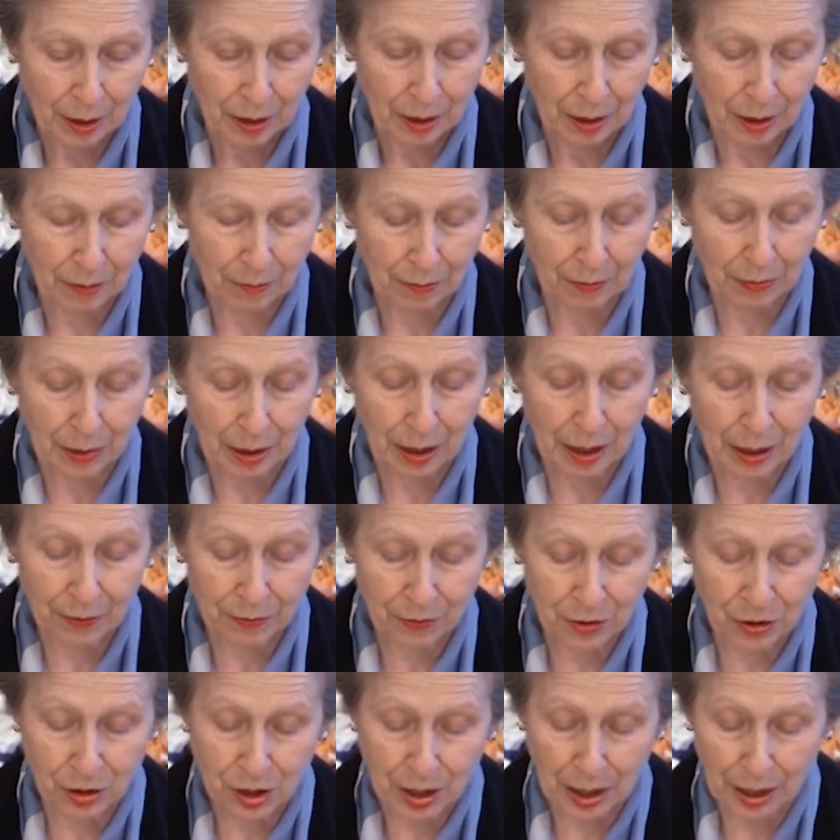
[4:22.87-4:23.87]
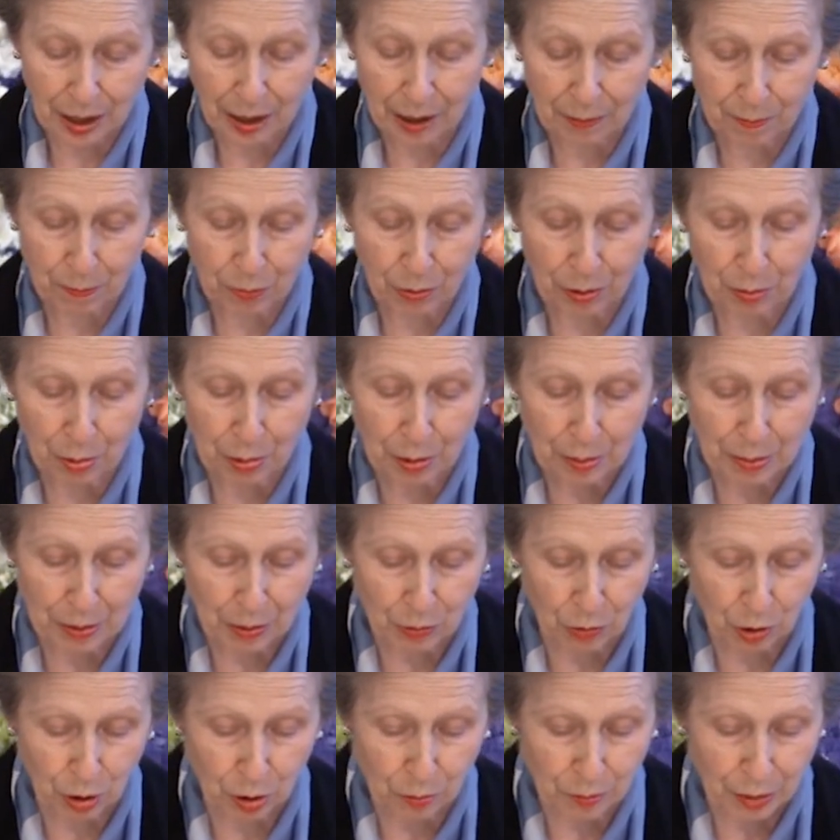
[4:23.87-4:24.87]
I, have to say, I had probably
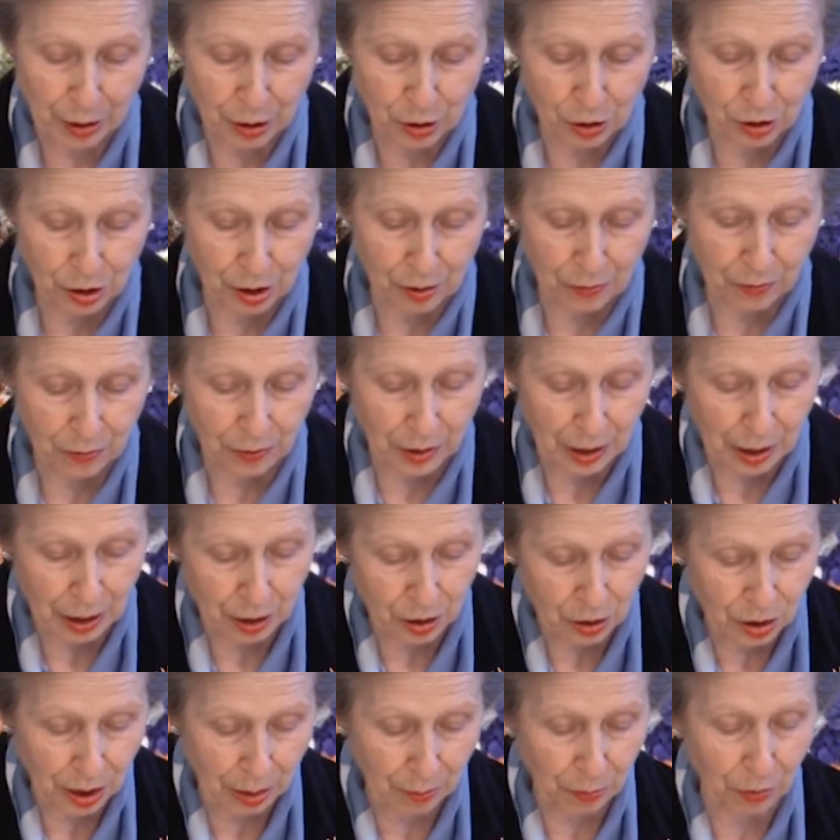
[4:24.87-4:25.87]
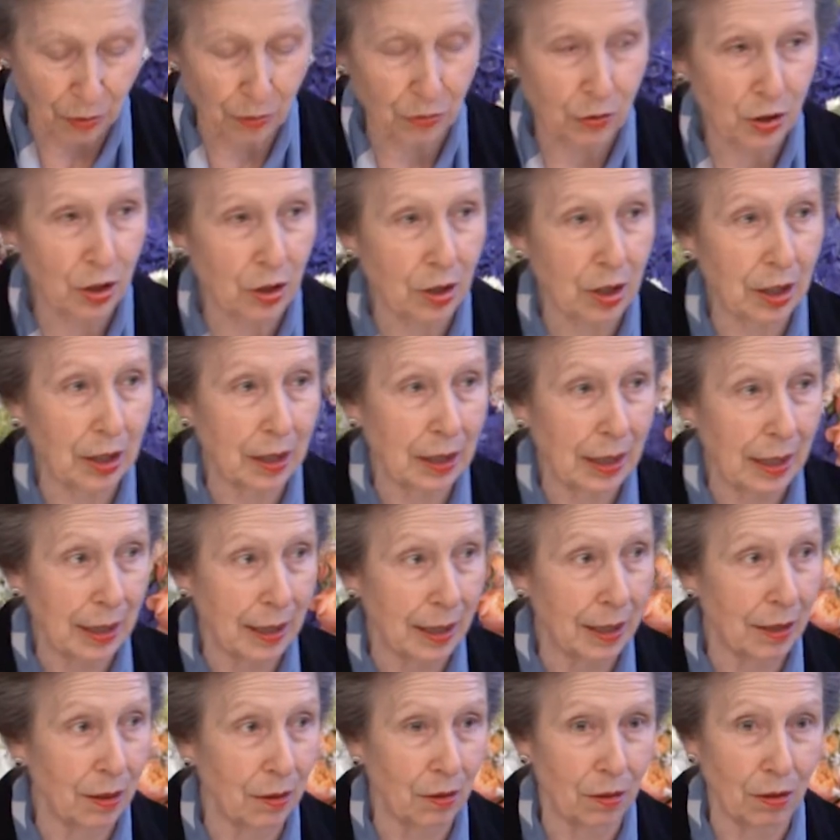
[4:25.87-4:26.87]
been Royal Bencher at the Inner Temple for
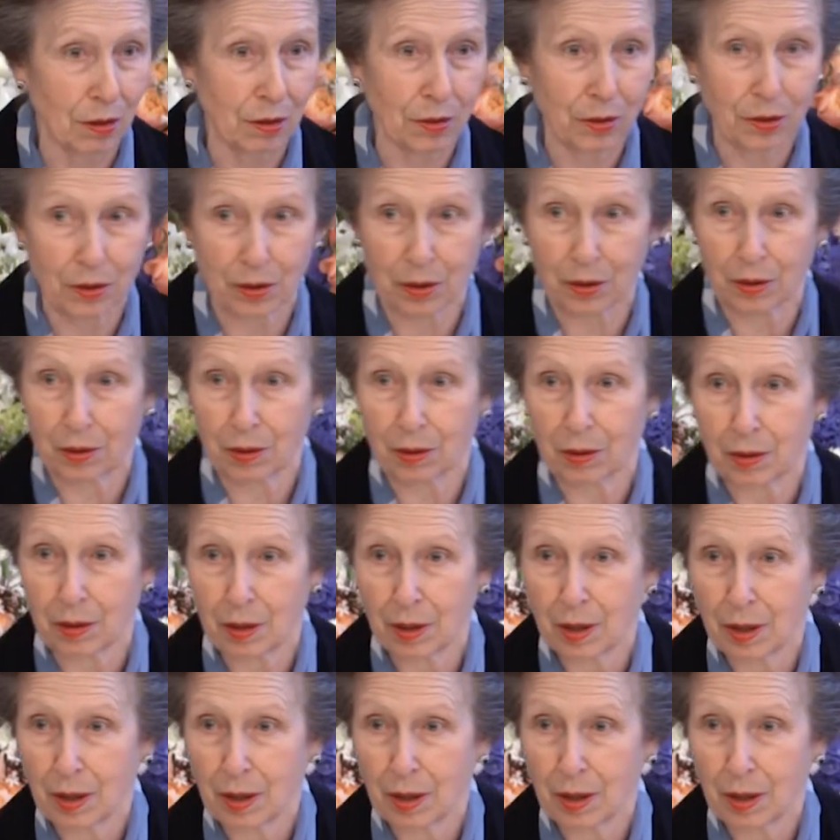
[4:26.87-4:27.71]
slightly longer than